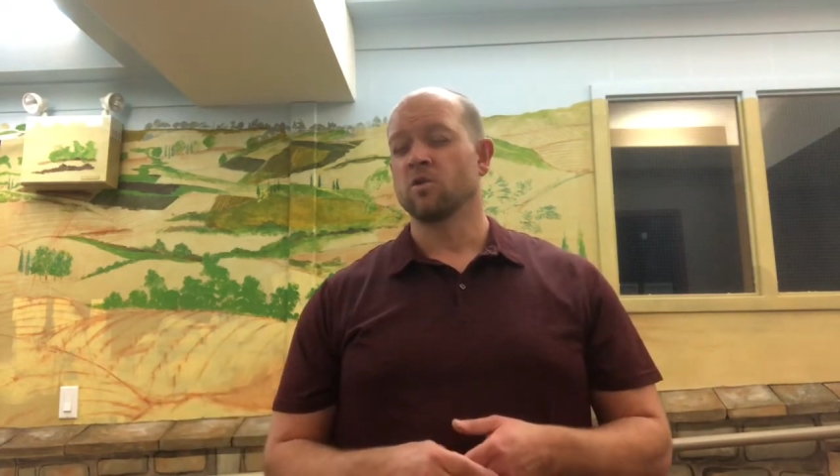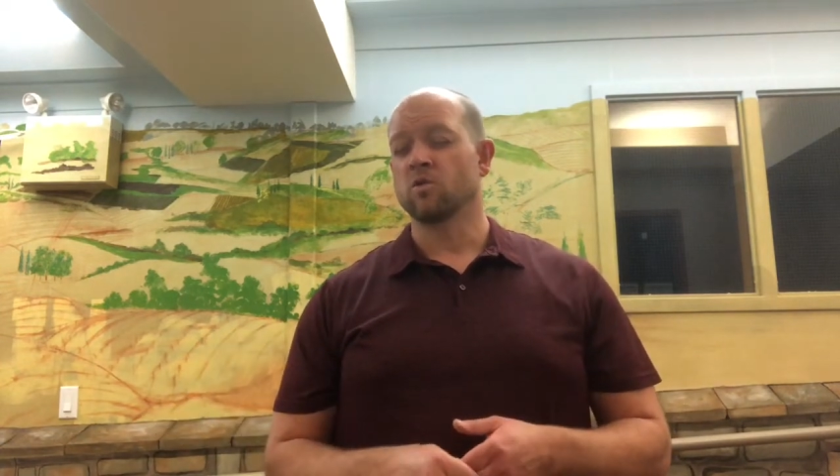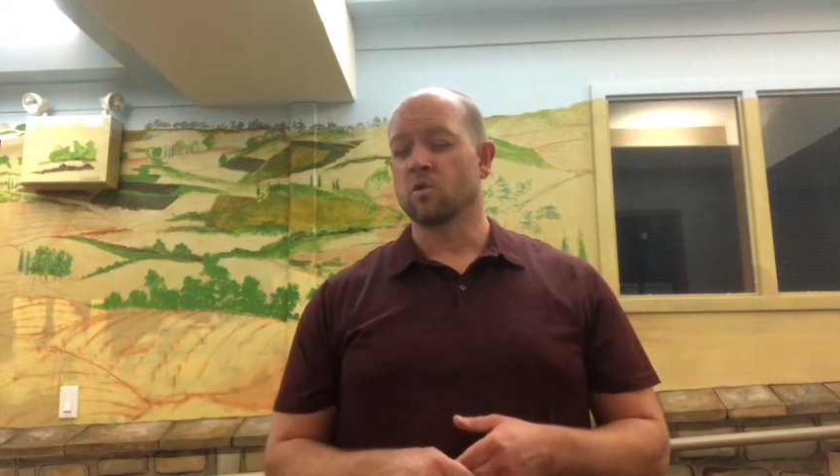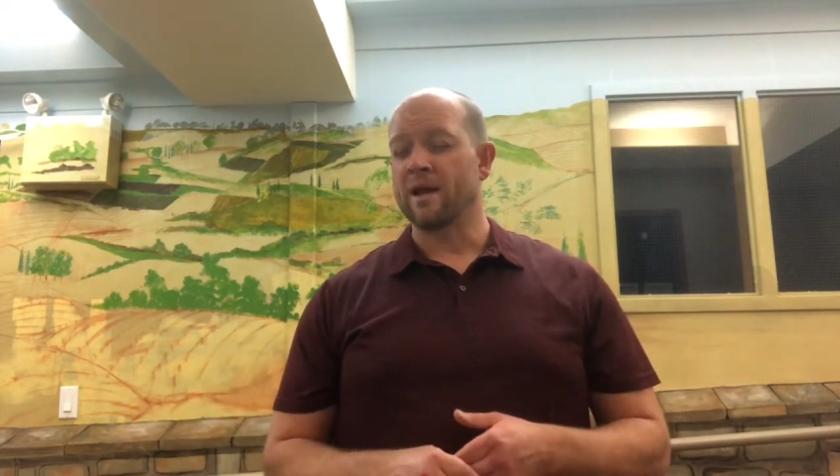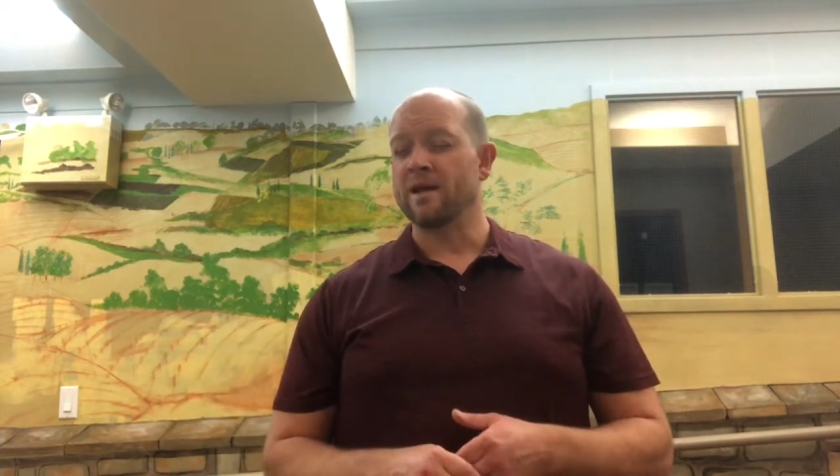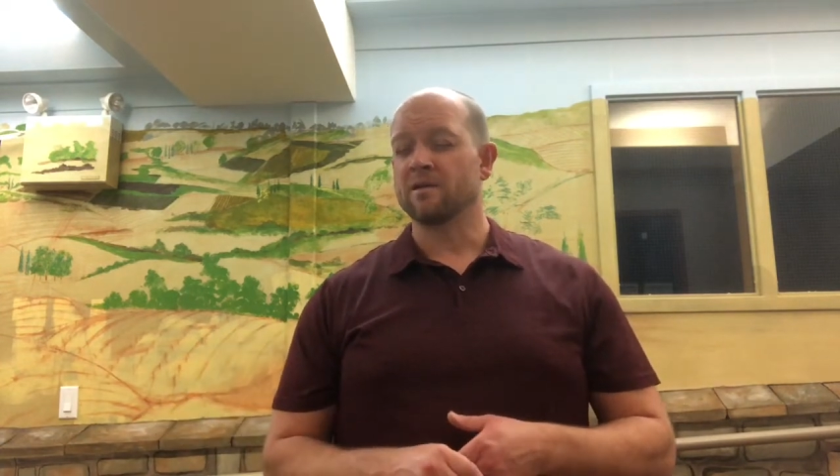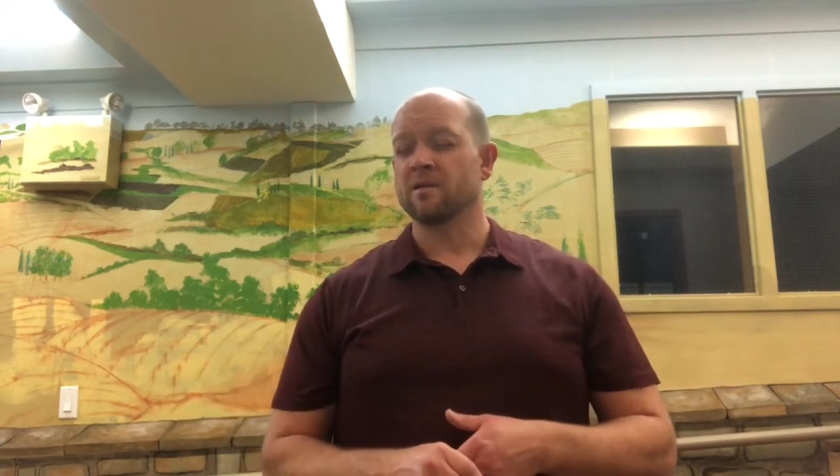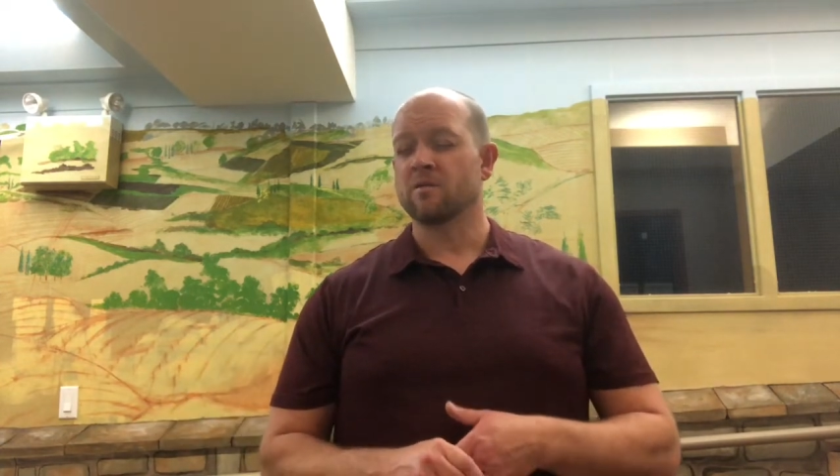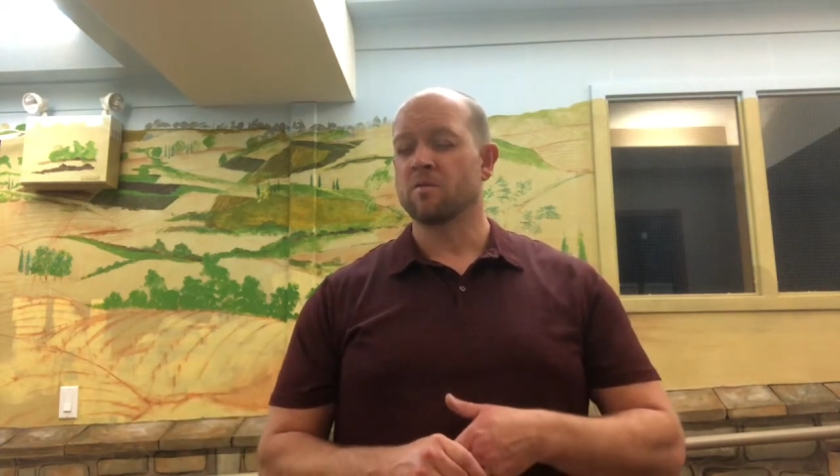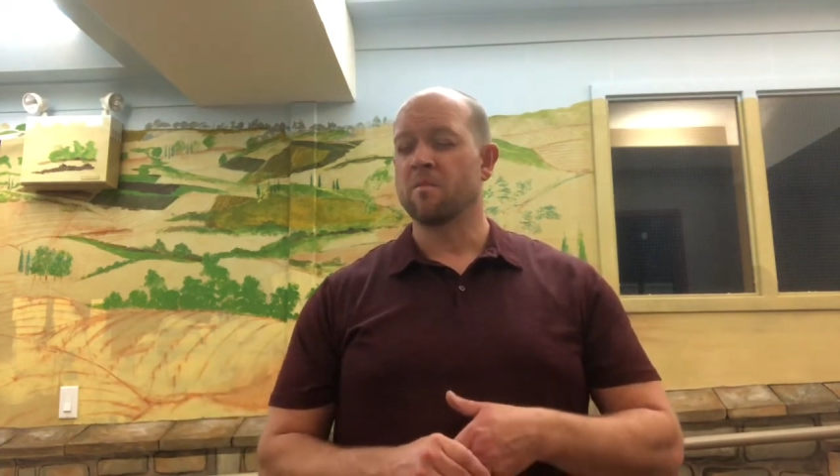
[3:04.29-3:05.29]
great
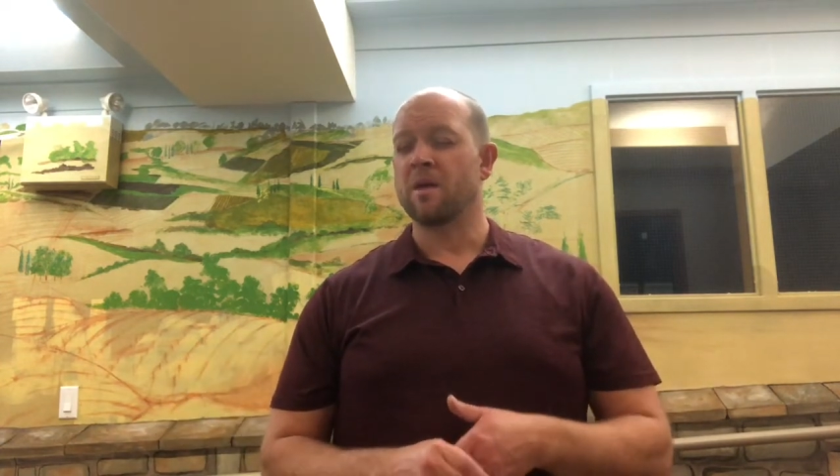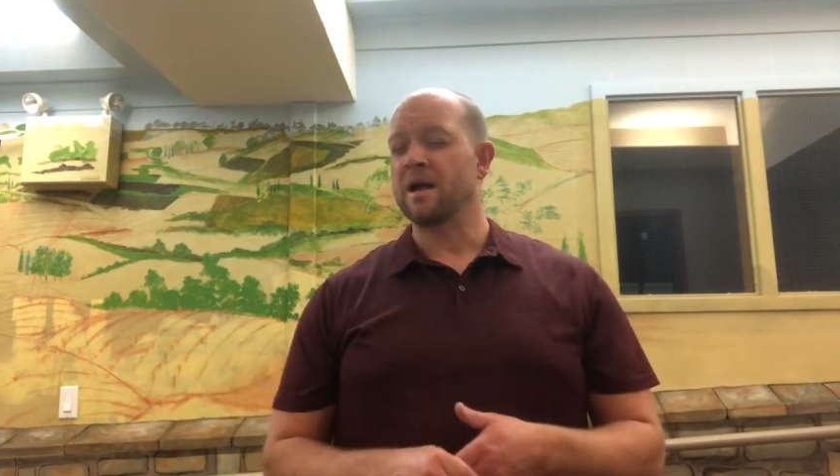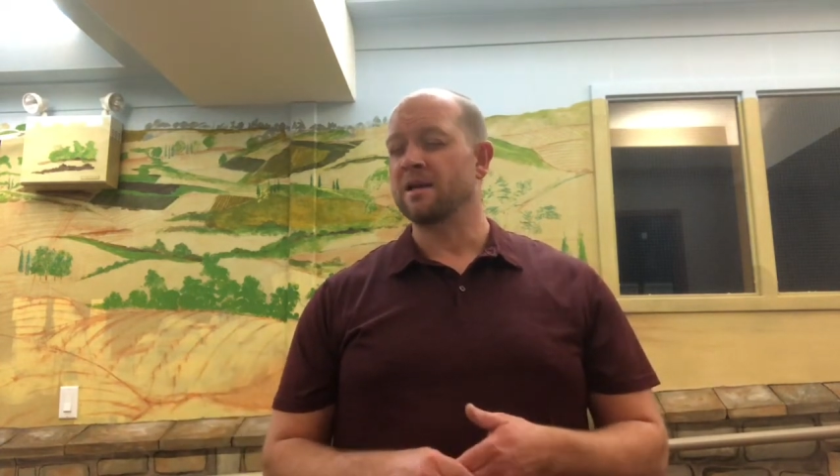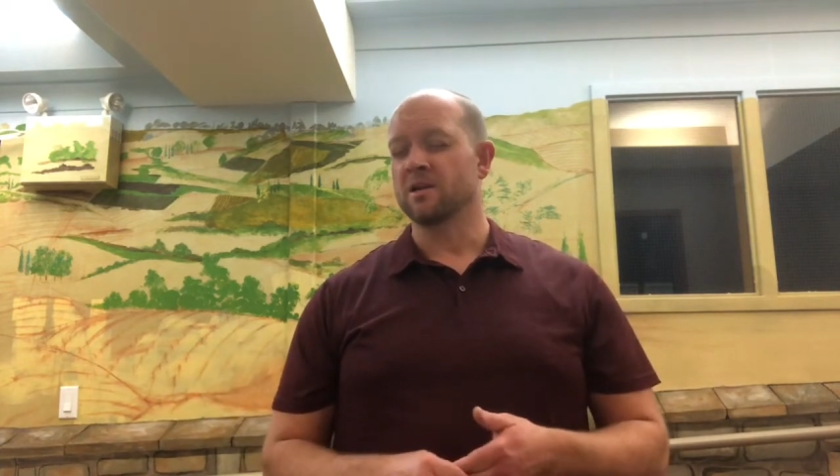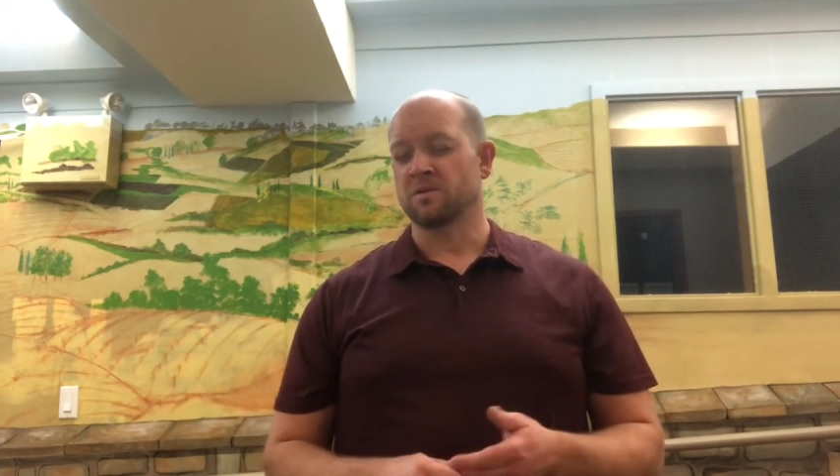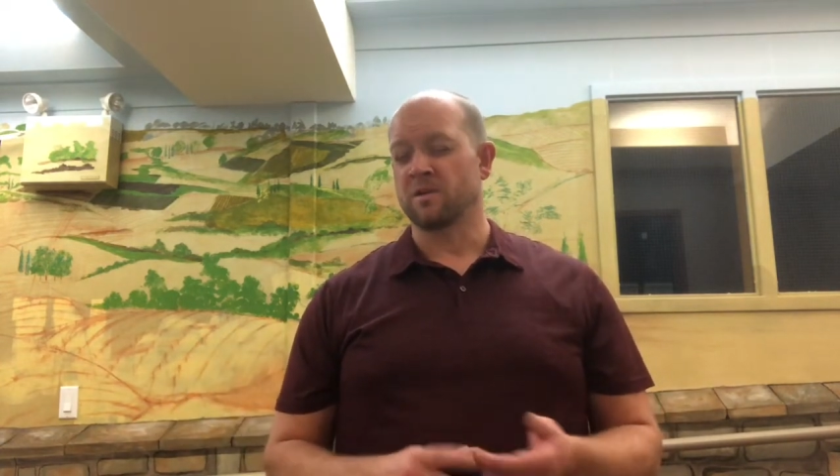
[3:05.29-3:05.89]
reminders,